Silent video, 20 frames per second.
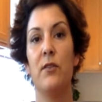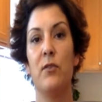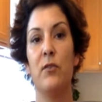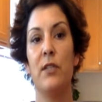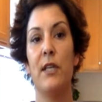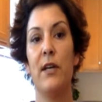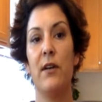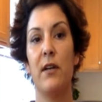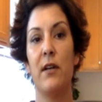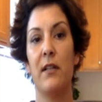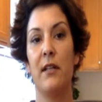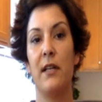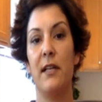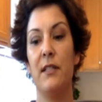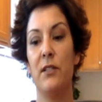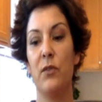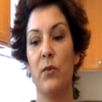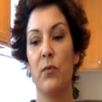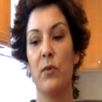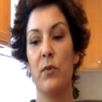doTERRA
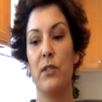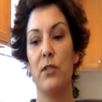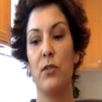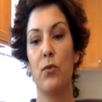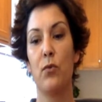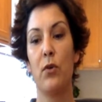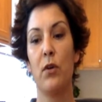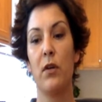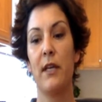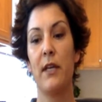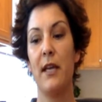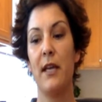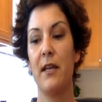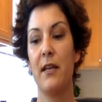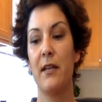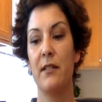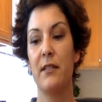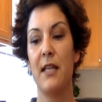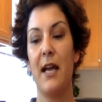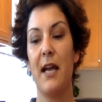Cleanse and Restore Kit
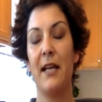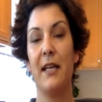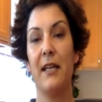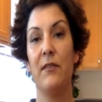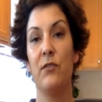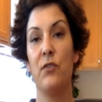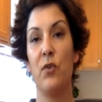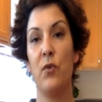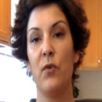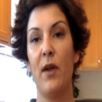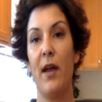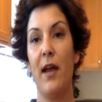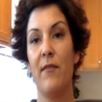because that gives you